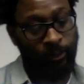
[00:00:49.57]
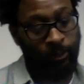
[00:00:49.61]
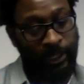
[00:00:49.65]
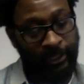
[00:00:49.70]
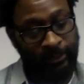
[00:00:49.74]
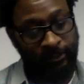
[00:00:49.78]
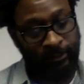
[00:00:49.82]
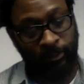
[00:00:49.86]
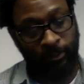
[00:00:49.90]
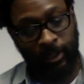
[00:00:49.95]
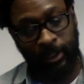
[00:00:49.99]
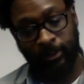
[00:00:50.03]

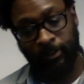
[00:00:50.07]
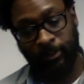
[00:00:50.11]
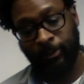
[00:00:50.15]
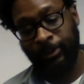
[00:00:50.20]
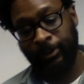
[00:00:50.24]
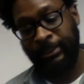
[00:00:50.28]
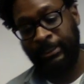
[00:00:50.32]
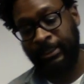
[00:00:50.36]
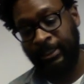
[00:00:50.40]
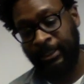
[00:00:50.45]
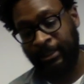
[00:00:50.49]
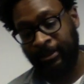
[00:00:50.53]
that's what I want
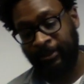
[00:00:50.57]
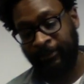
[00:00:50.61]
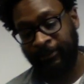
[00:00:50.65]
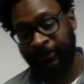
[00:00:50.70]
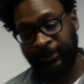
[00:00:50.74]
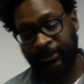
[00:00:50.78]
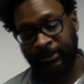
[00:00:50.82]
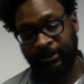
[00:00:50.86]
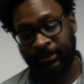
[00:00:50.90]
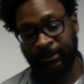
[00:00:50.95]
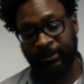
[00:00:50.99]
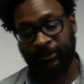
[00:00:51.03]
to delve
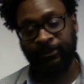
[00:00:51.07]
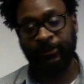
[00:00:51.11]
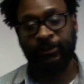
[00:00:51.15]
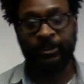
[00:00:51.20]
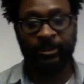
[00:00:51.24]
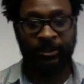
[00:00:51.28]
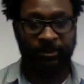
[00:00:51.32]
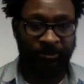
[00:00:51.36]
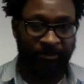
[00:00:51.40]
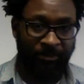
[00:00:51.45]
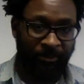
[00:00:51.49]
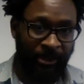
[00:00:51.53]
into for
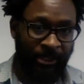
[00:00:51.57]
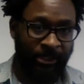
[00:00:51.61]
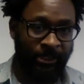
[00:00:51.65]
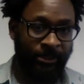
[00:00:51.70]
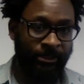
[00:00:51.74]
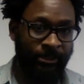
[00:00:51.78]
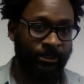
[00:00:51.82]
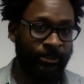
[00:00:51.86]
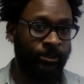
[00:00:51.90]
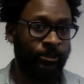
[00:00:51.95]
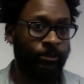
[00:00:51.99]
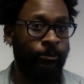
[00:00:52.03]
this mini
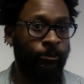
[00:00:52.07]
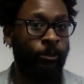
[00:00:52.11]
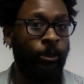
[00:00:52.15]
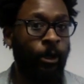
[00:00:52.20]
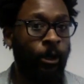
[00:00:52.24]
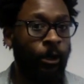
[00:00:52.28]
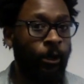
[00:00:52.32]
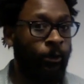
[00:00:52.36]
little